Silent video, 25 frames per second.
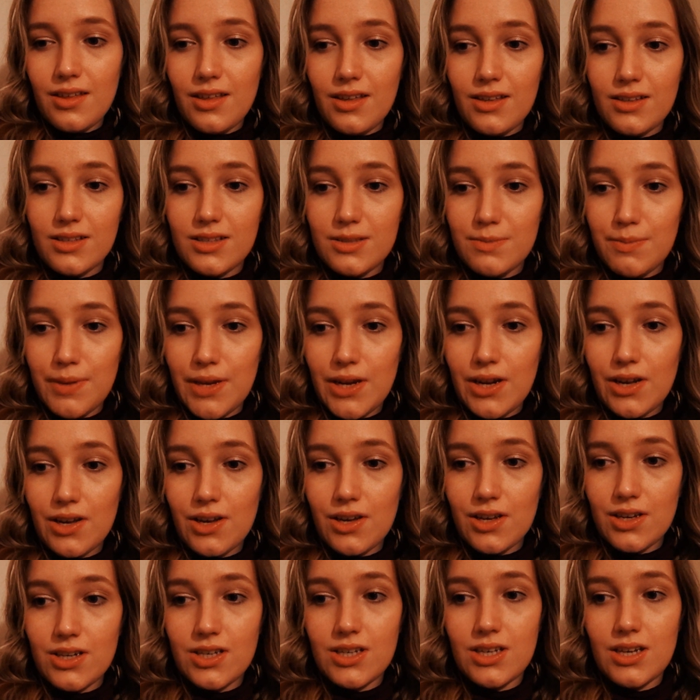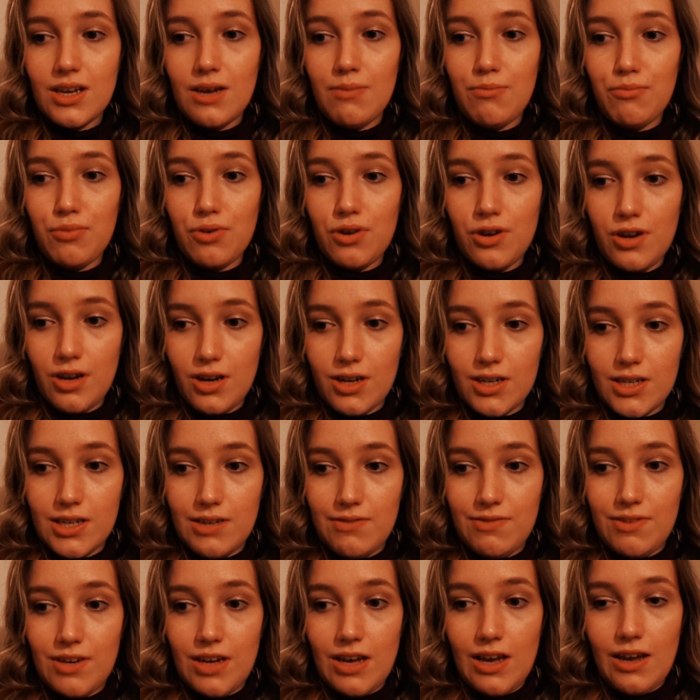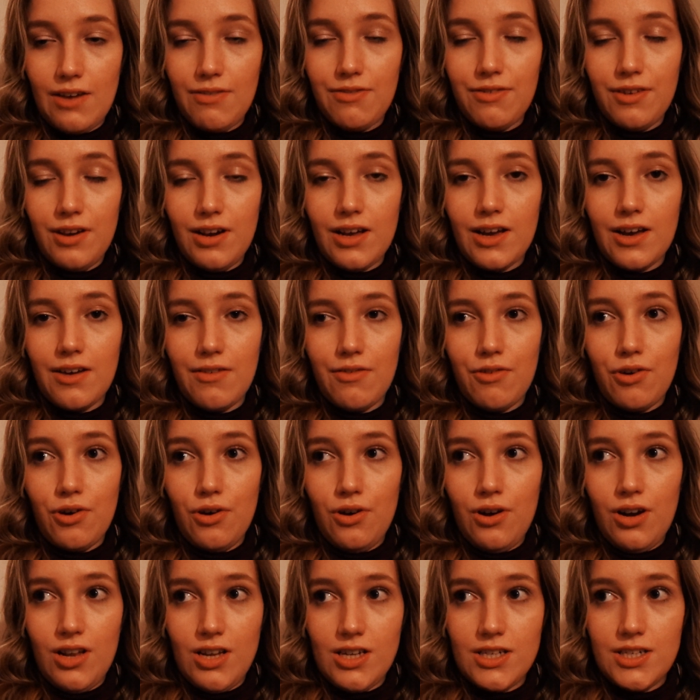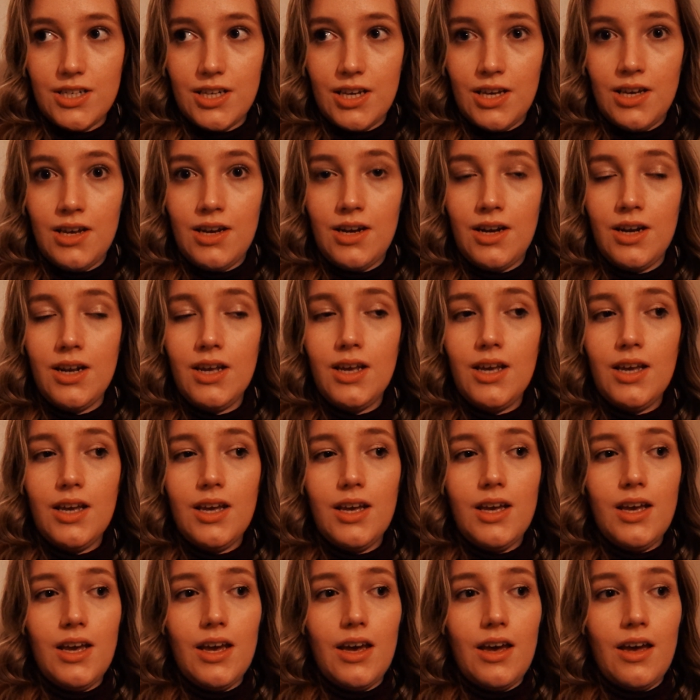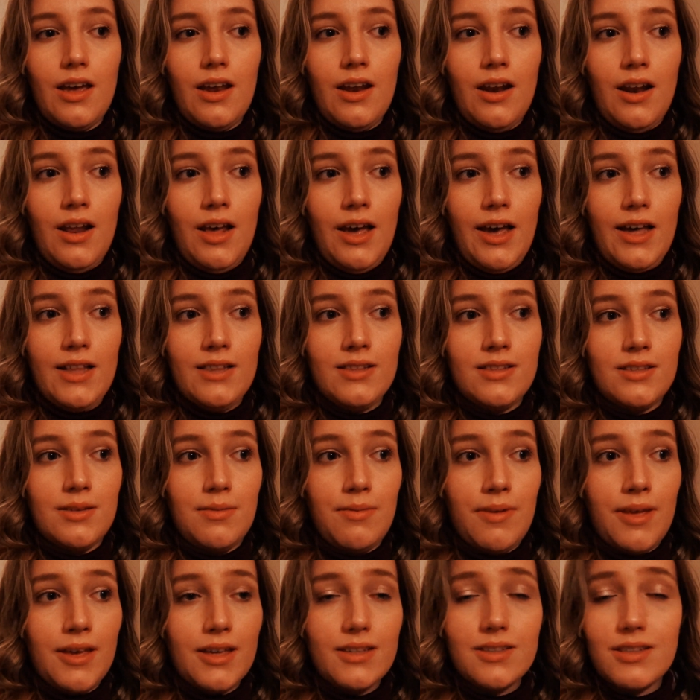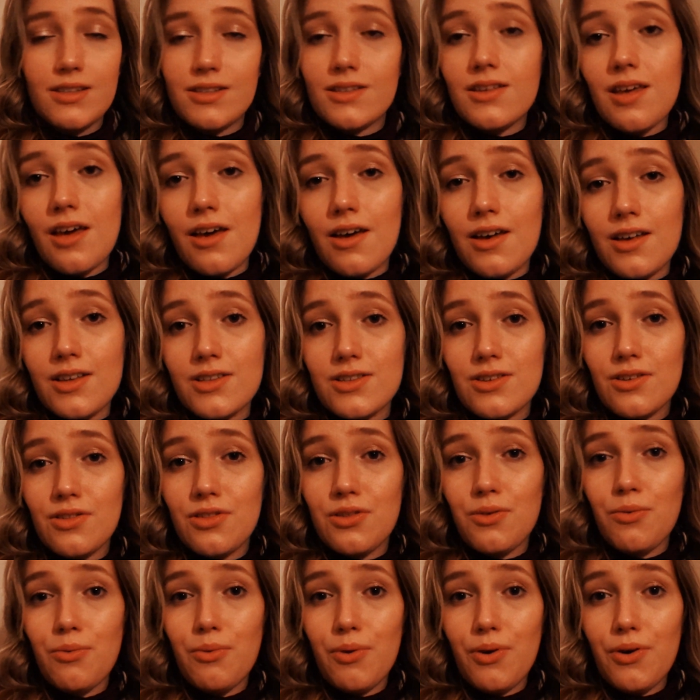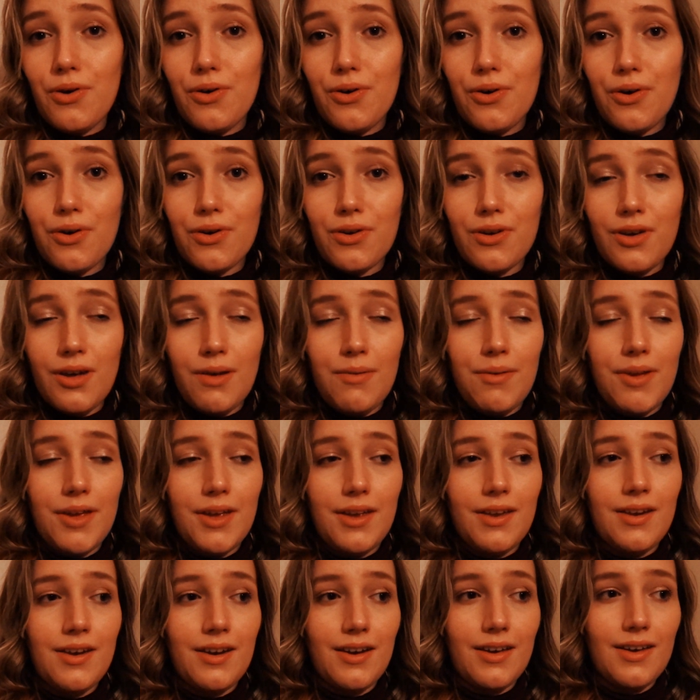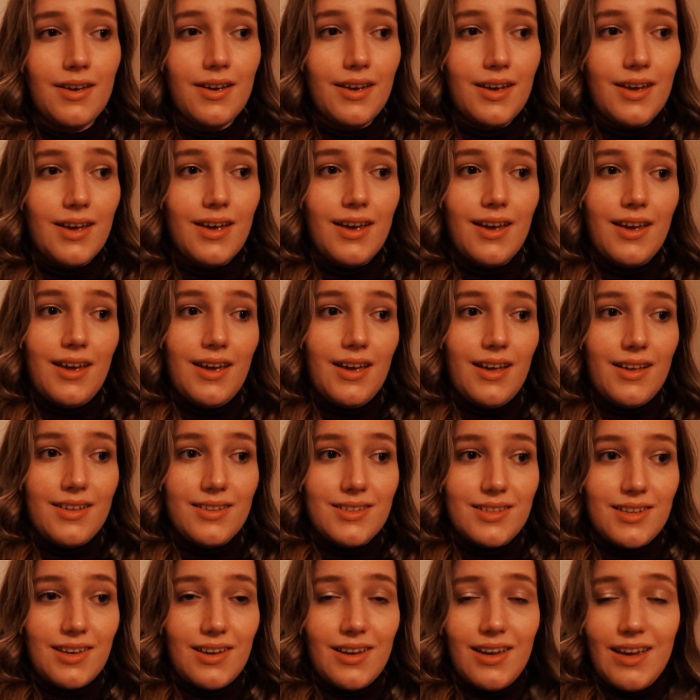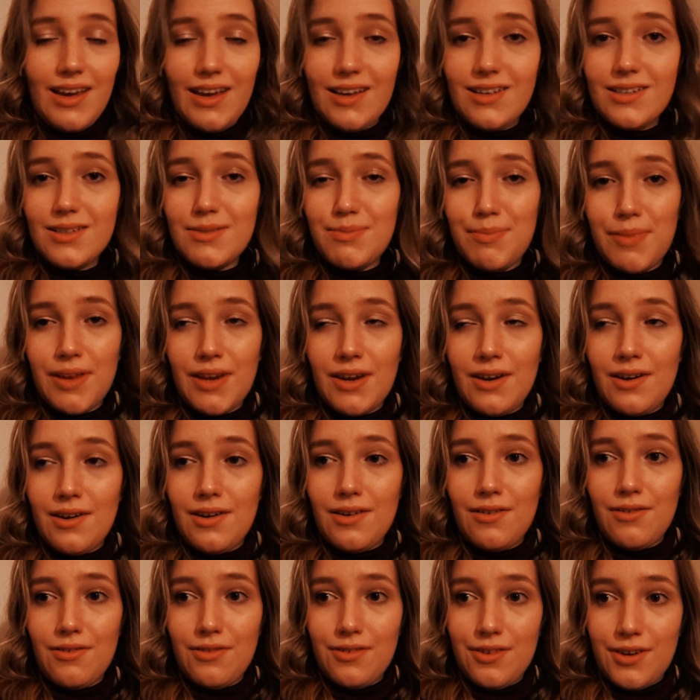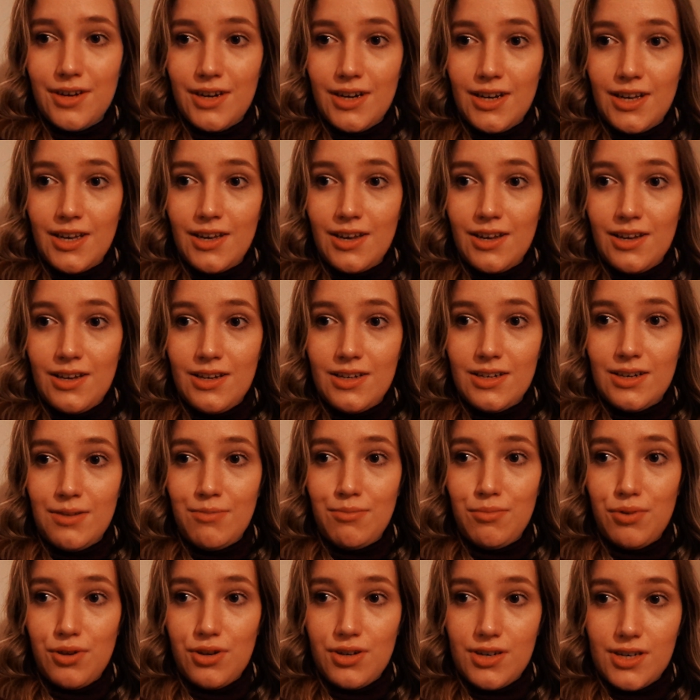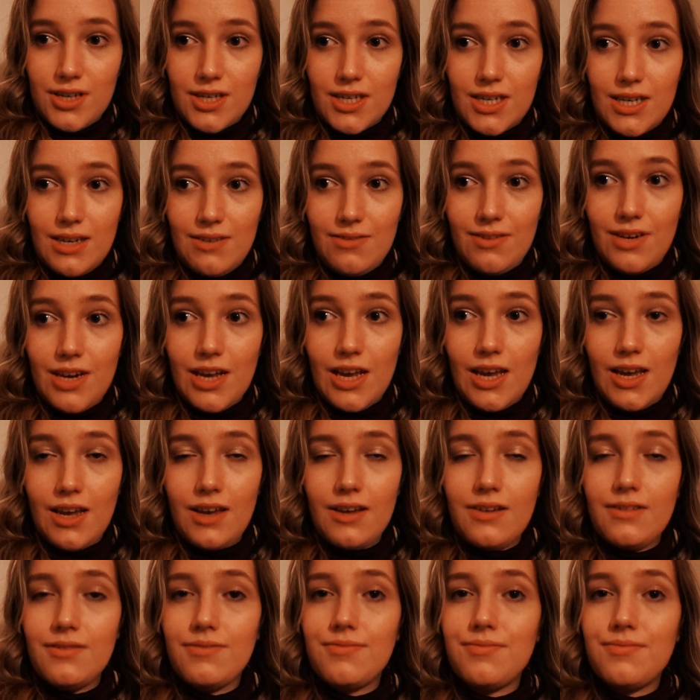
it's been a good and productive day. I feel like I've got a lot done, and I had some exercise on the walk. I mean, so yeah, it's been a really good and productive day.